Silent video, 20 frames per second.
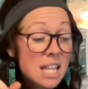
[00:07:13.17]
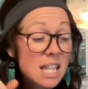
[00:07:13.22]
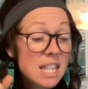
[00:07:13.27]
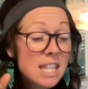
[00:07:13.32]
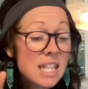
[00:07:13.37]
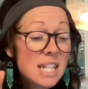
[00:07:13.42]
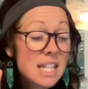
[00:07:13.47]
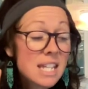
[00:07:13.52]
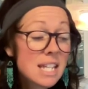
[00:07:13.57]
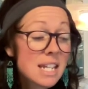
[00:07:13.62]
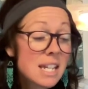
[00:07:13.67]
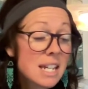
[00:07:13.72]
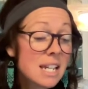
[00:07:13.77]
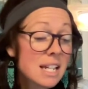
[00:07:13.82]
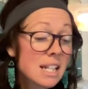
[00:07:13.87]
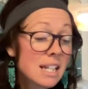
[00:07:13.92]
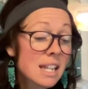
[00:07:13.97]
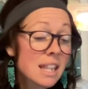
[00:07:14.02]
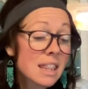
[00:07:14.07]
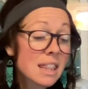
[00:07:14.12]

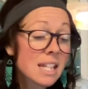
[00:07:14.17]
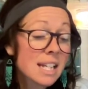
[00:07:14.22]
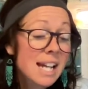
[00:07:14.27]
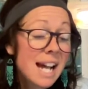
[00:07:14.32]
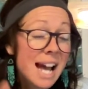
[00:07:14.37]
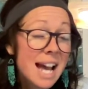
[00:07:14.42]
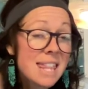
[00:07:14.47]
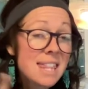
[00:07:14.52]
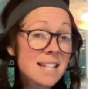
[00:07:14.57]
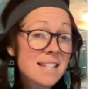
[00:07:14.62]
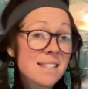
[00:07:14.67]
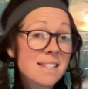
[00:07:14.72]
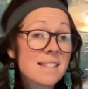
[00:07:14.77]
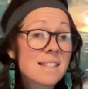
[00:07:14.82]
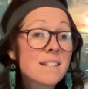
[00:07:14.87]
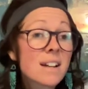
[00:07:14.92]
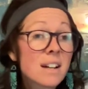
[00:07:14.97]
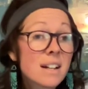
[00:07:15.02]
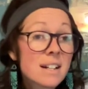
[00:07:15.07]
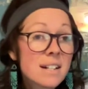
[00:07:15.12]
The guy that
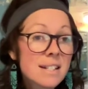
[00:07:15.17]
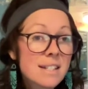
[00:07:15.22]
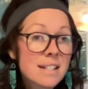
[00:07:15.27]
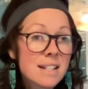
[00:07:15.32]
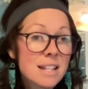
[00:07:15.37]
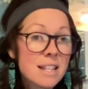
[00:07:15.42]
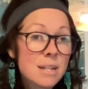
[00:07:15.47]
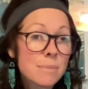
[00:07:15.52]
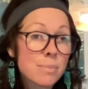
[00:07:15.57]
stars in it,